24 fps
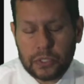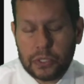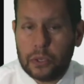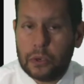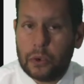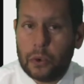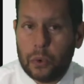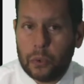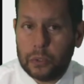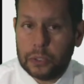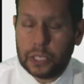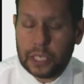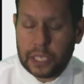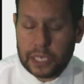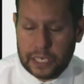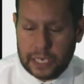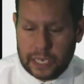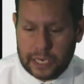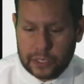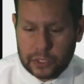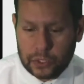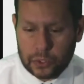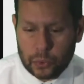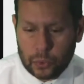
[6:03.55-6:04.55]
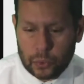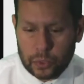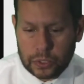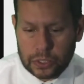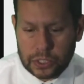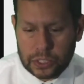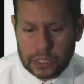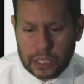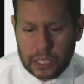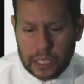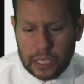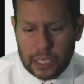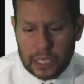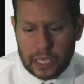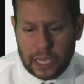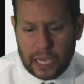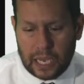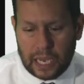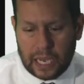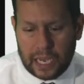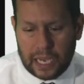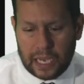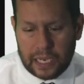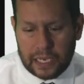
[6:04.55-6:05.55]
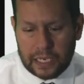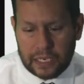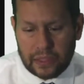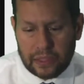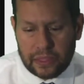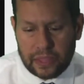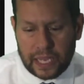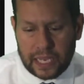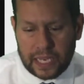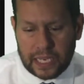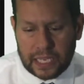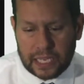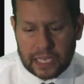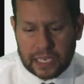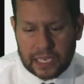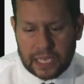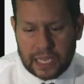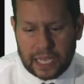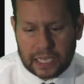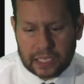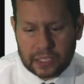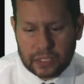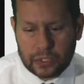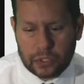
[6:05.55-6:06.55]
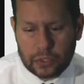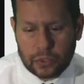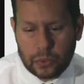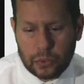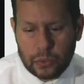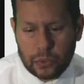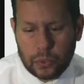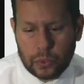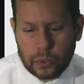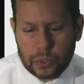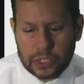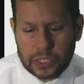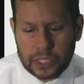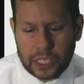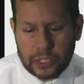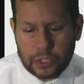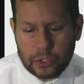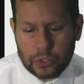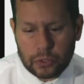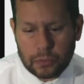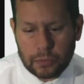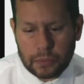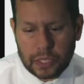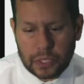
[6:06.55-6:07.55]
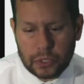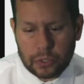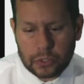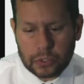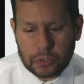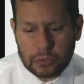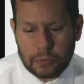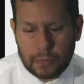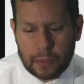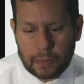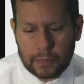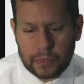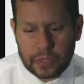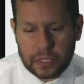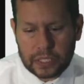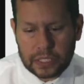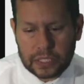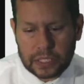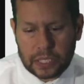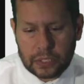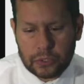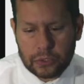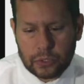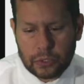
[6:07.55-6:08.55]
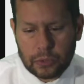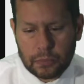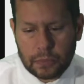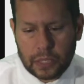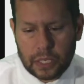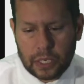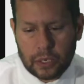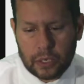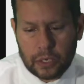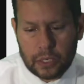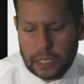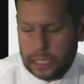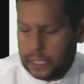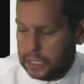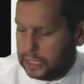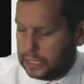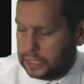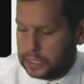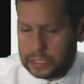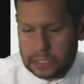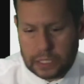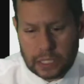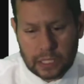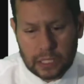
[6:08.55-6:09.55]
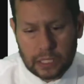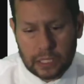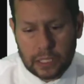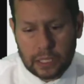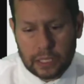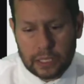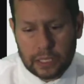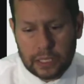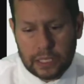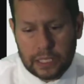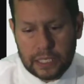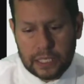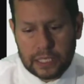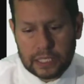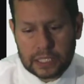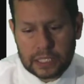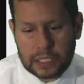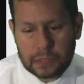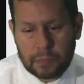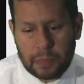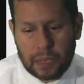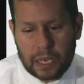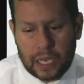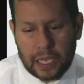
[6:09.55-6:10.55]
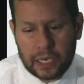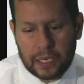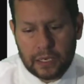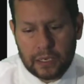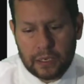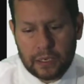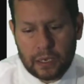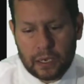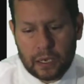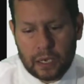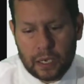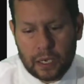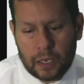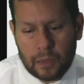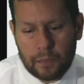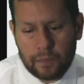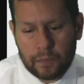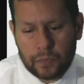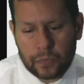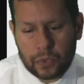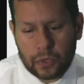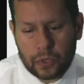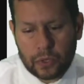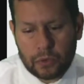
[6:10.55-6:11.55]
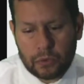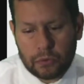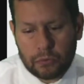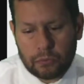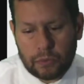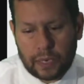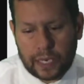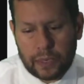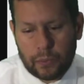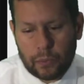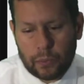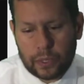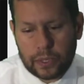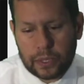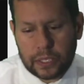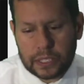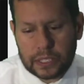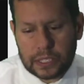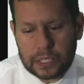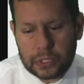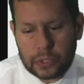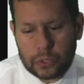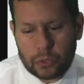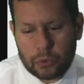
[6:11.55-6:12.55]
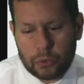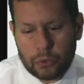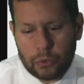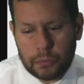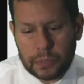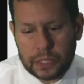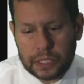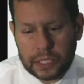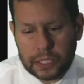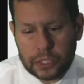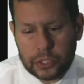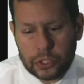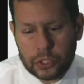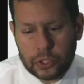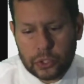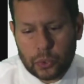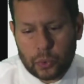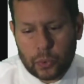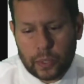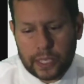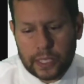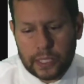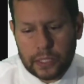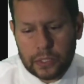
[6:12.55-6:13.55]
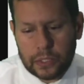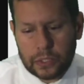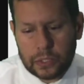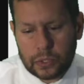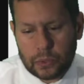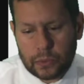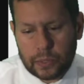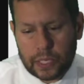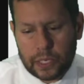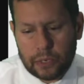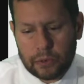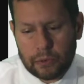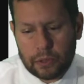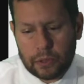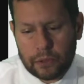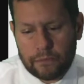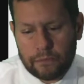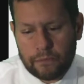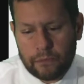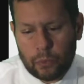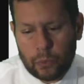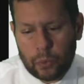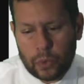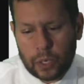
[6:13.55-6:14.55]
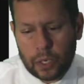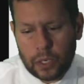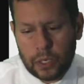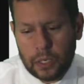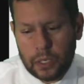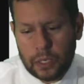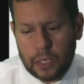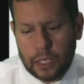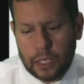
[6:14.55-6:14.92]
They're called kinetochores, and they connect to those centromeres. Remember, the centromere is the spot right where the sister chromatids join. So here are the 4.